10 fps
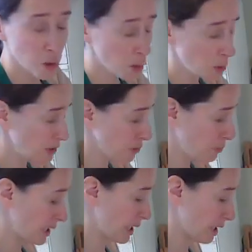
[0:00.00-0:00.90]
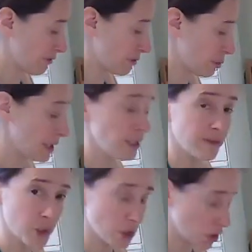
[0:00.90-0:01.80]
always be careful when
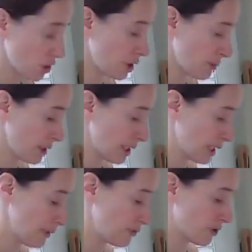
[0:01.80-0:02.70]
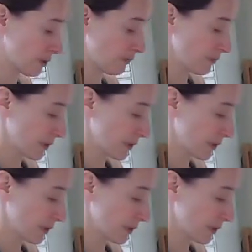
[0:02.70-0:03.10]
you've got sharp knives.